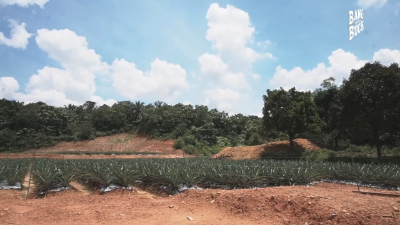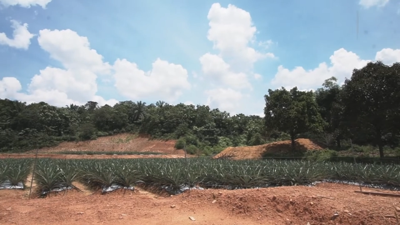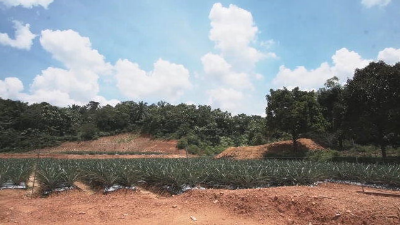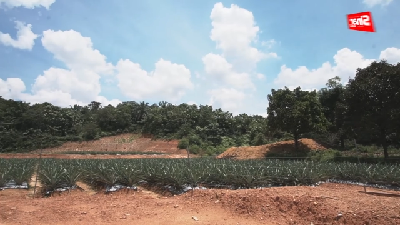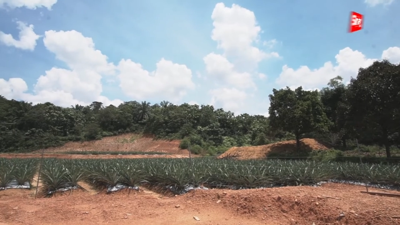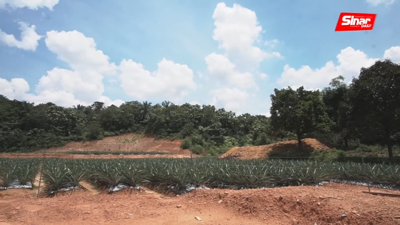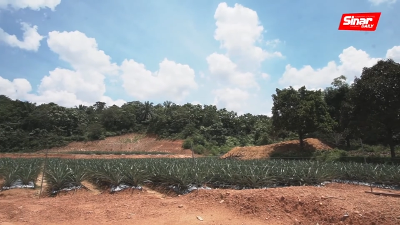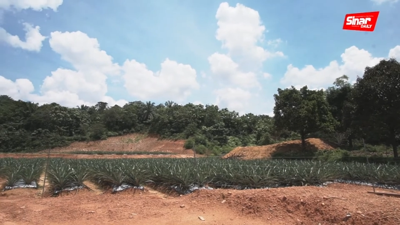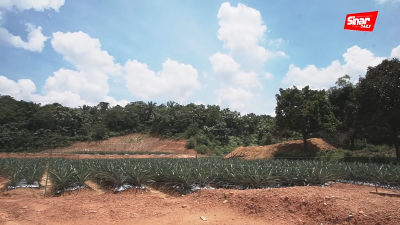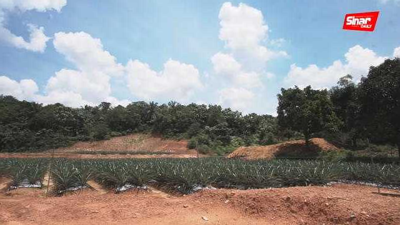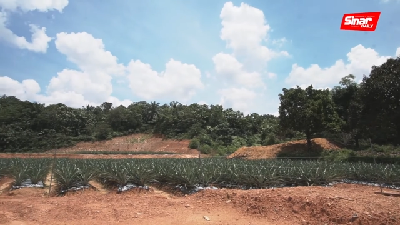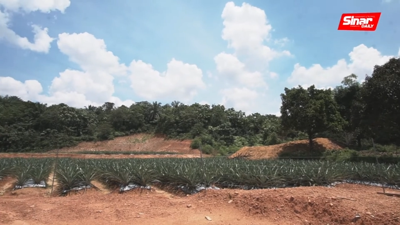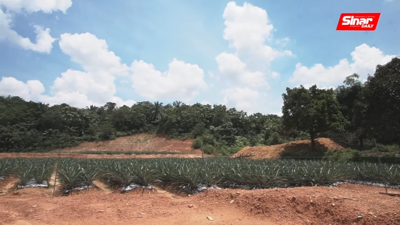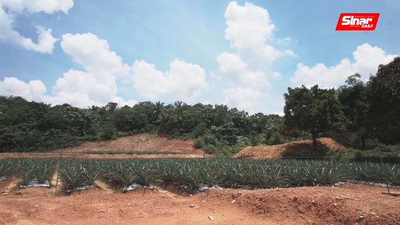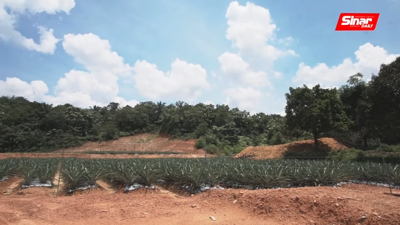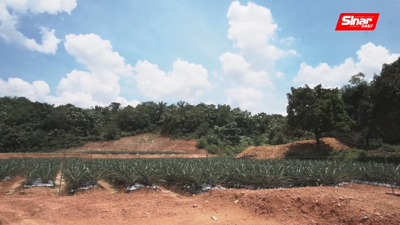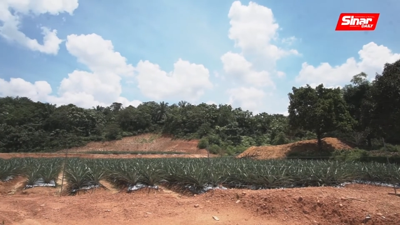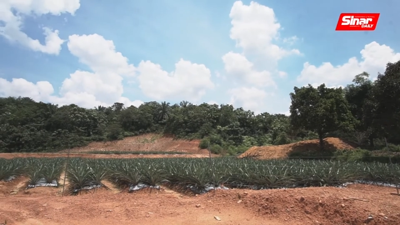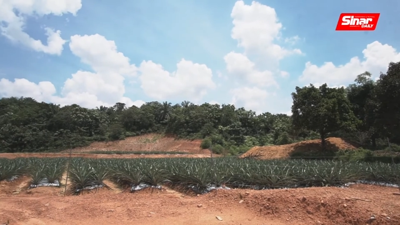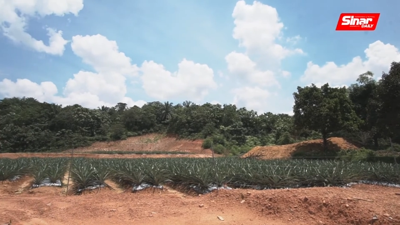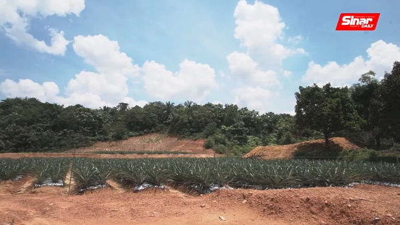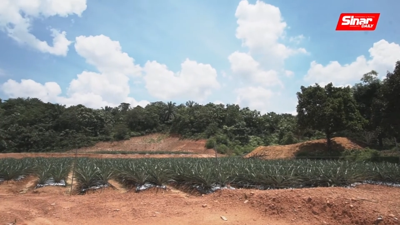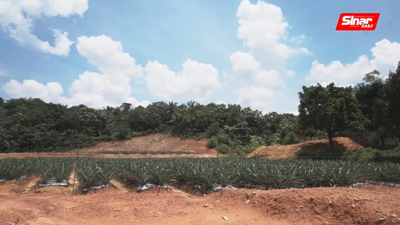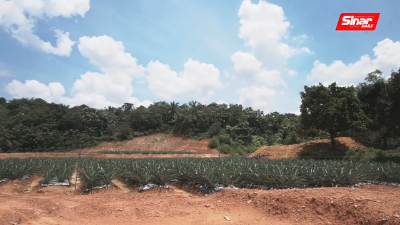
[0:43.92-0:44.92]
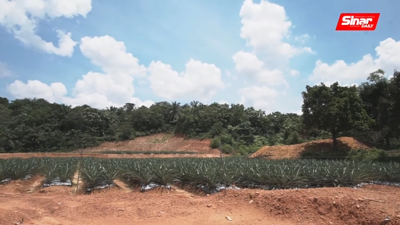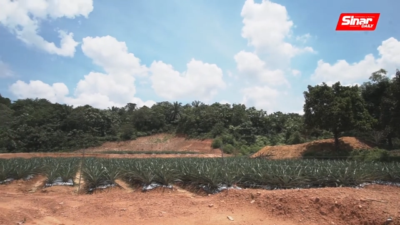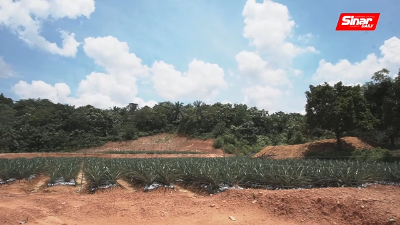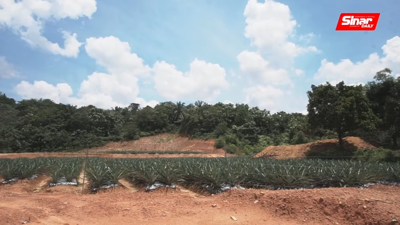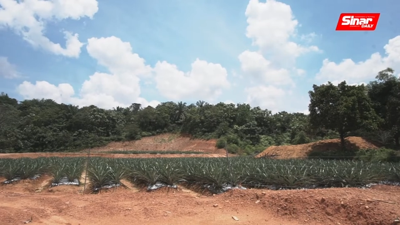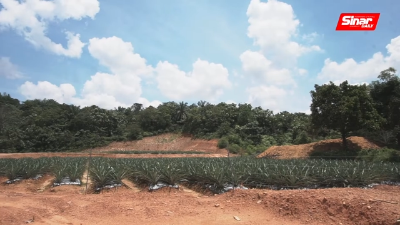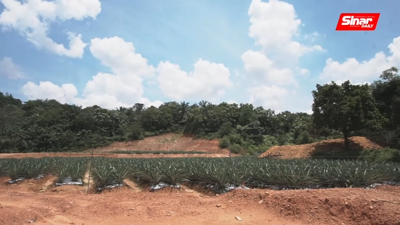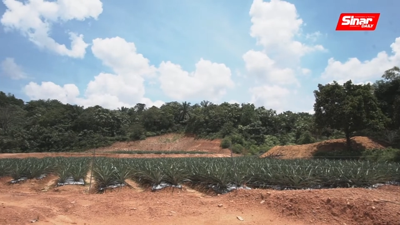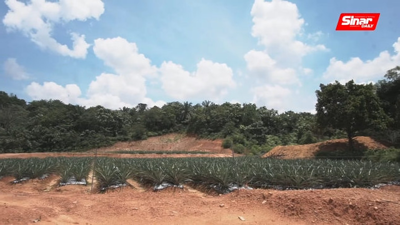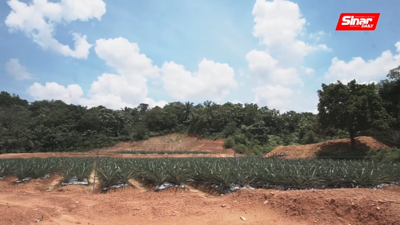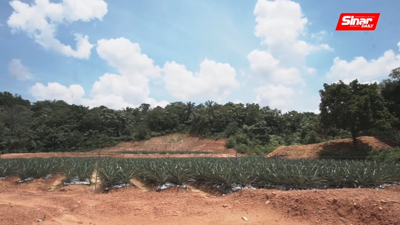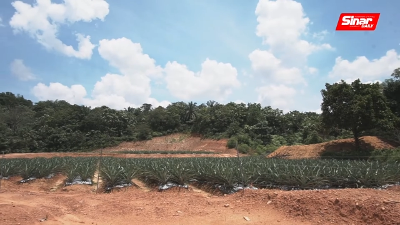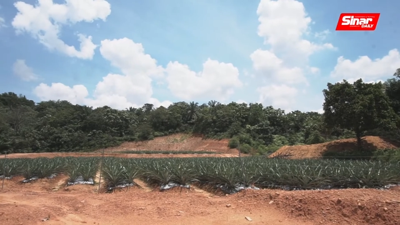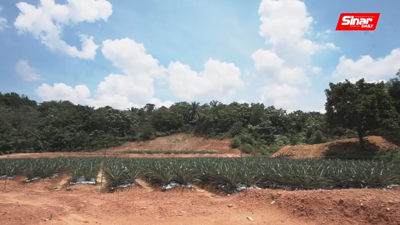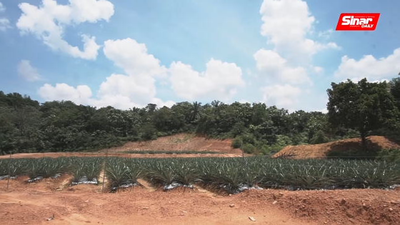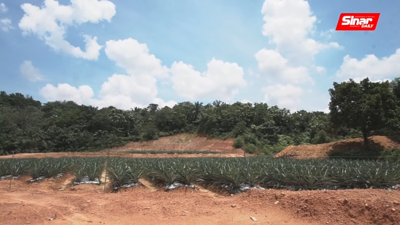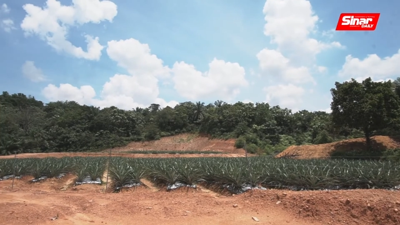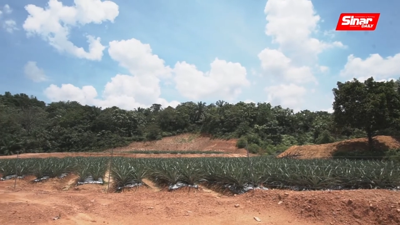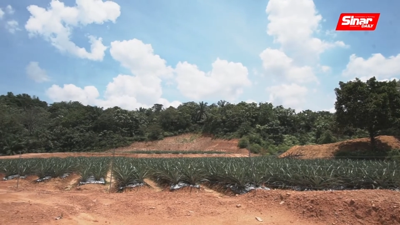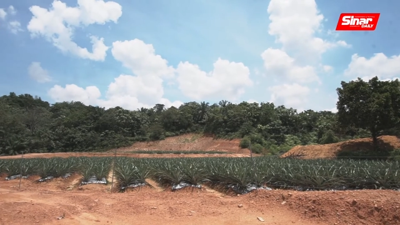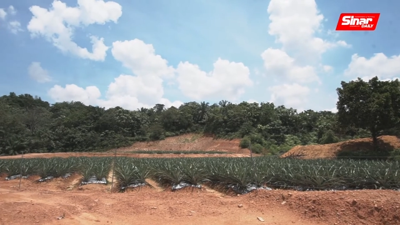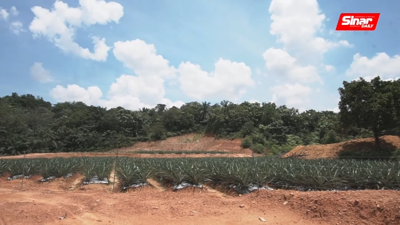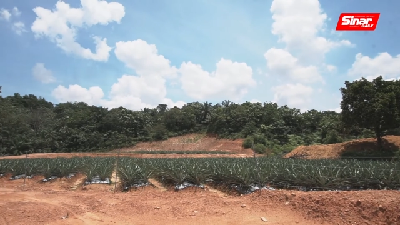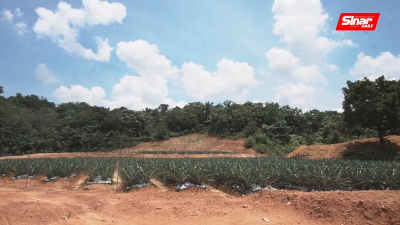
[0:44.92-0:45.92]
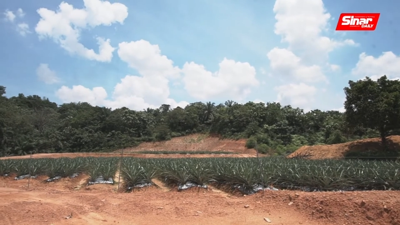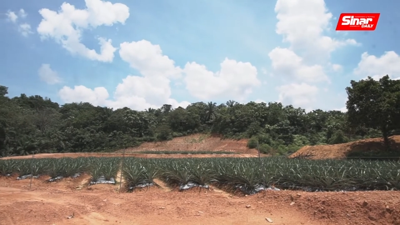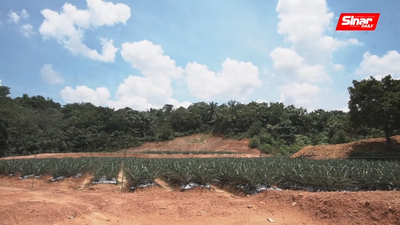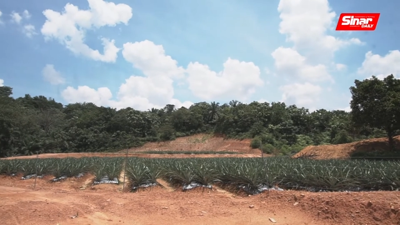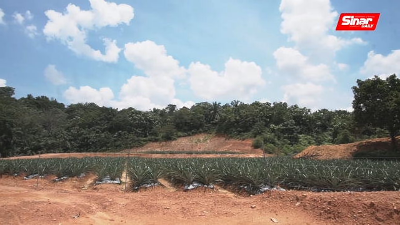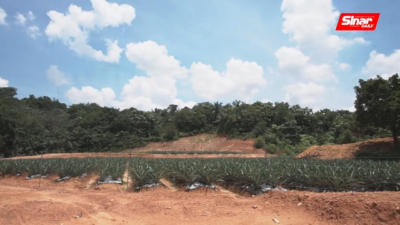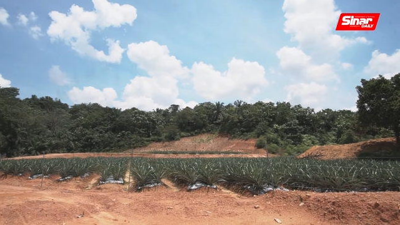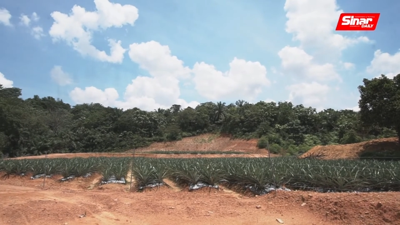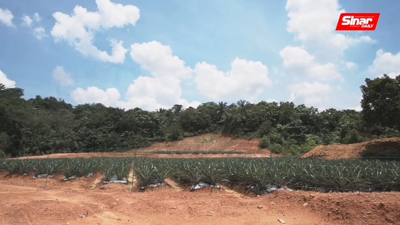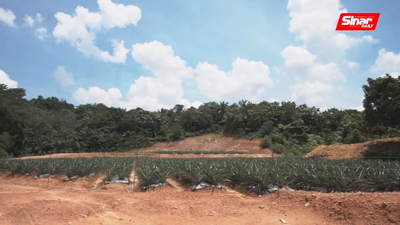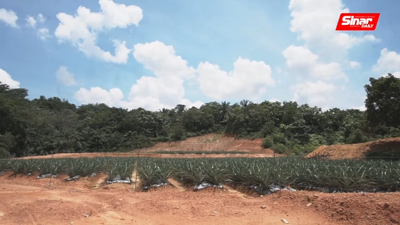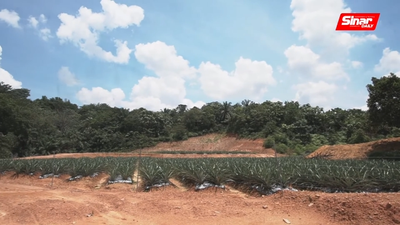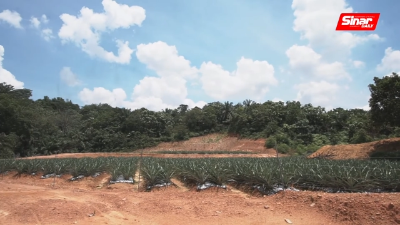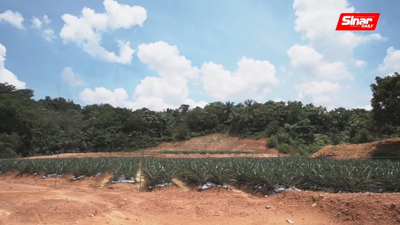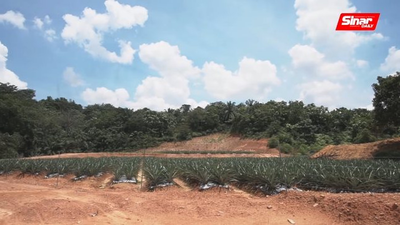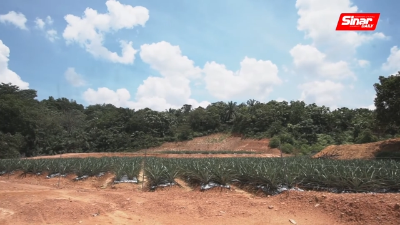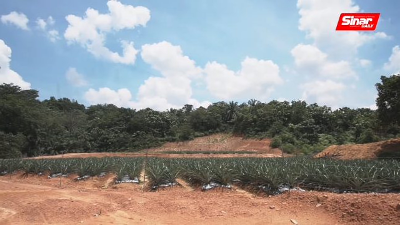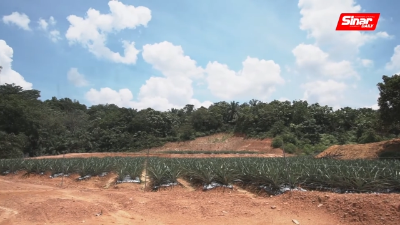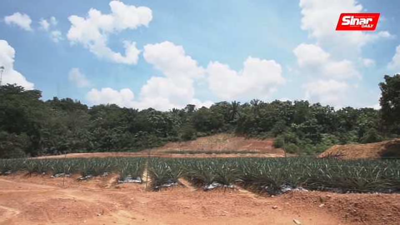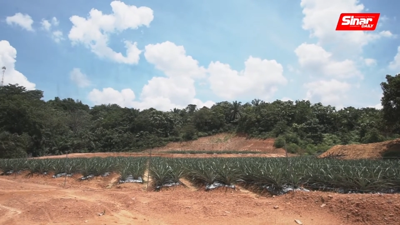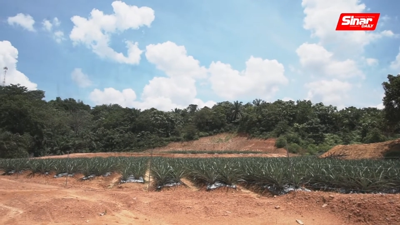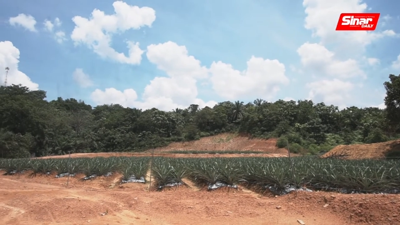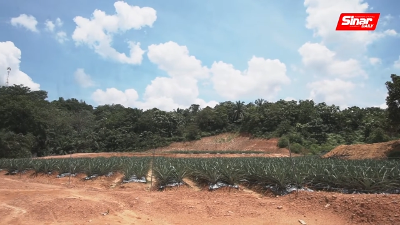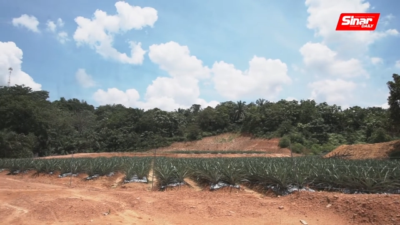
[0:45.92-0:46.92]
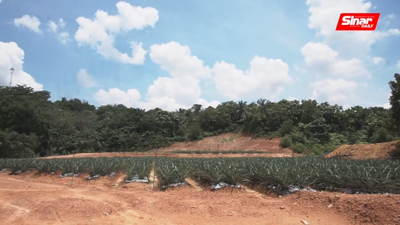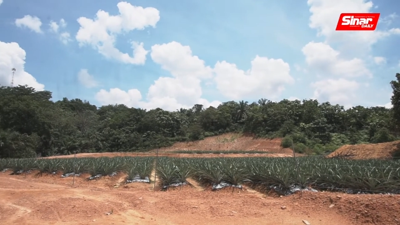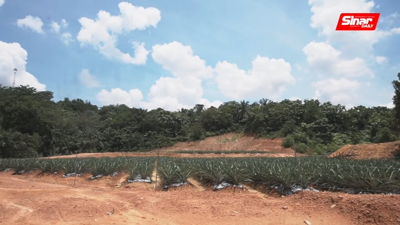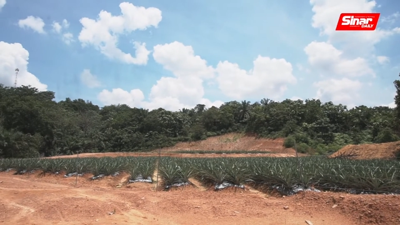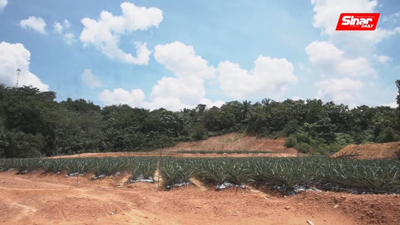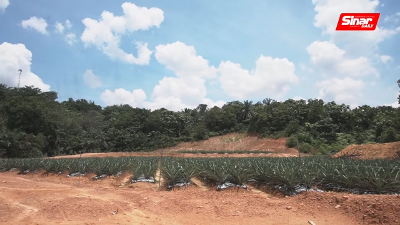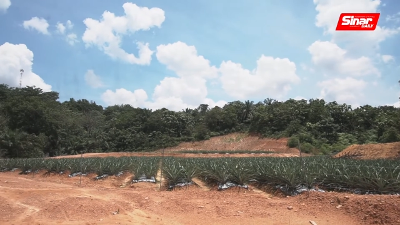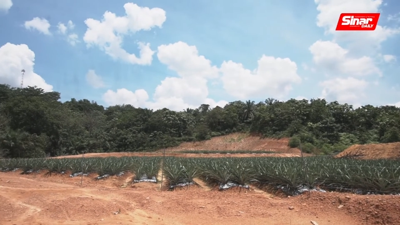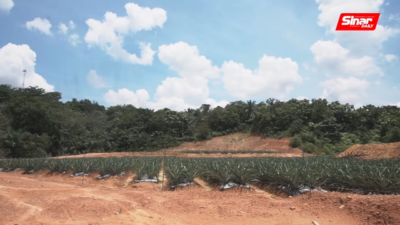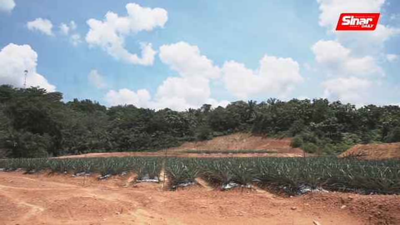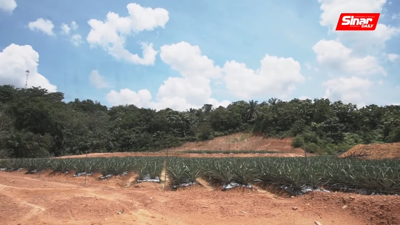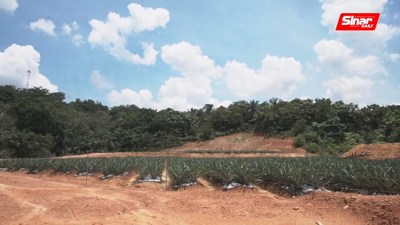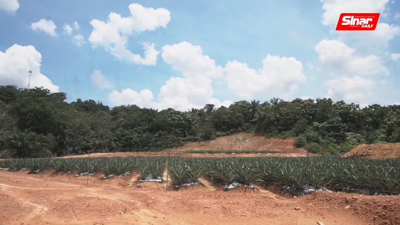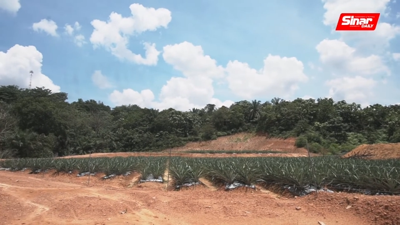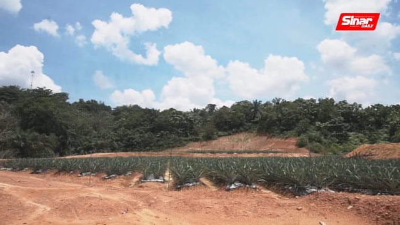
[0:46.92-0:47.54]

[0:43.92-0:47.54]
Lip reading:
Nobody's mouth can be seen.